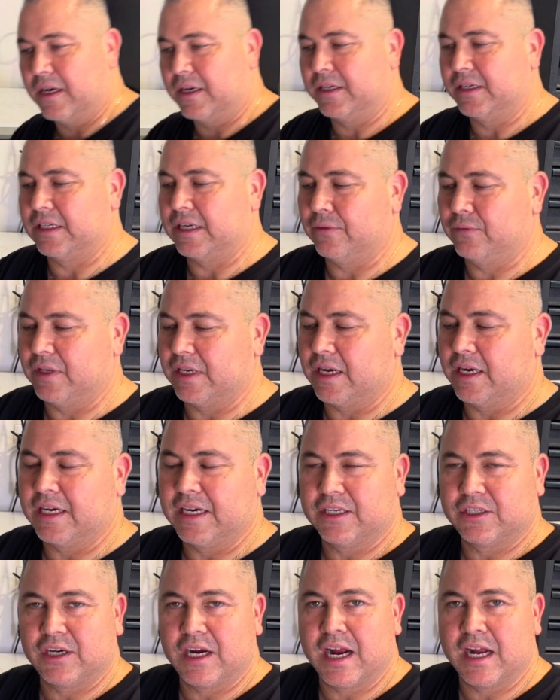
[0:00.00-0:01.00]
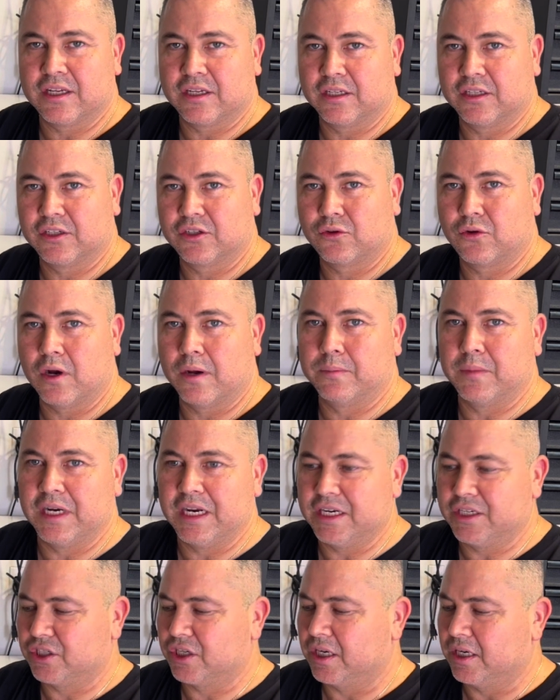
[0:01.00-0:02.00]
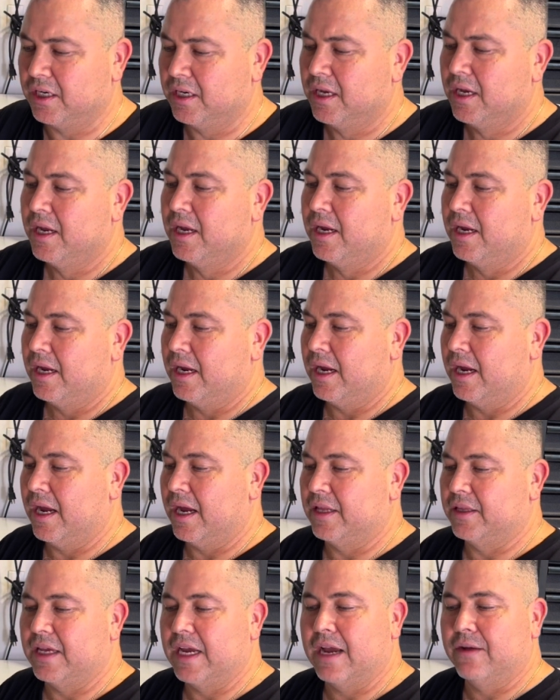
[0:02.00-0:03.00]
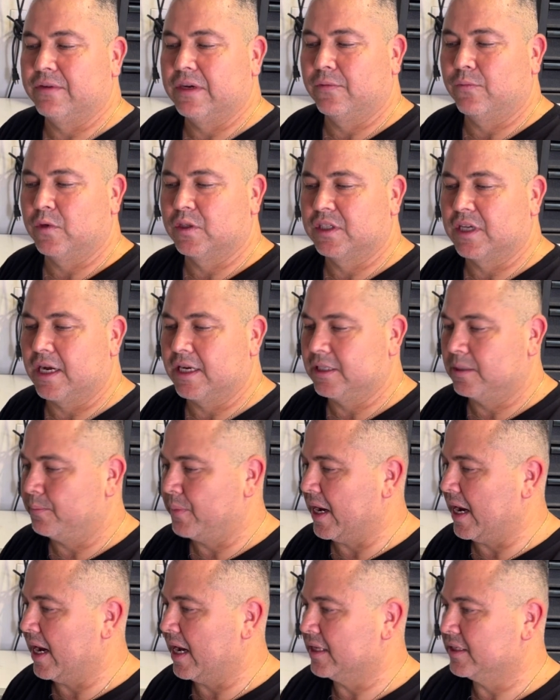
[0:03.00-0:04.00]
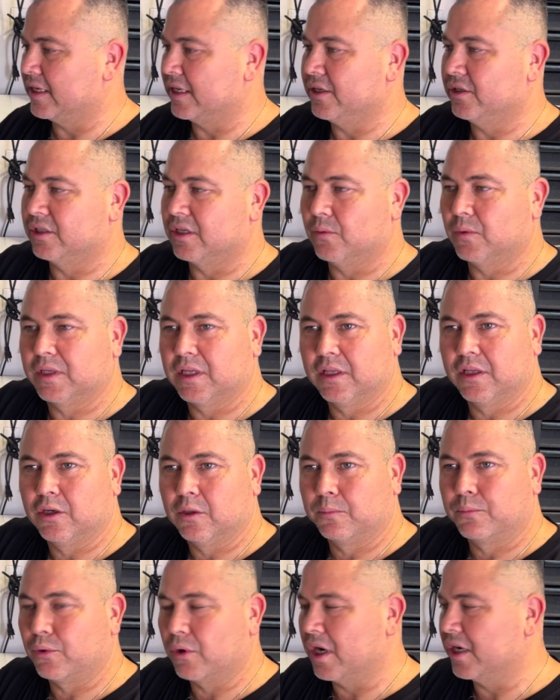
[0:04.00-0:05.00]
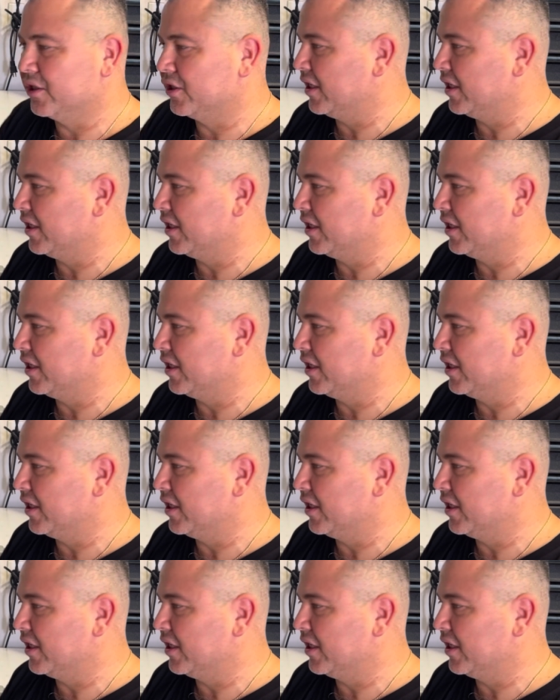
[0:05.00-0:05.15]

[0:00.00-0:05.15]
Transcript: You definitely got to get your hands on the Scrub Ninja, and they have different size pads. I used it with a little brush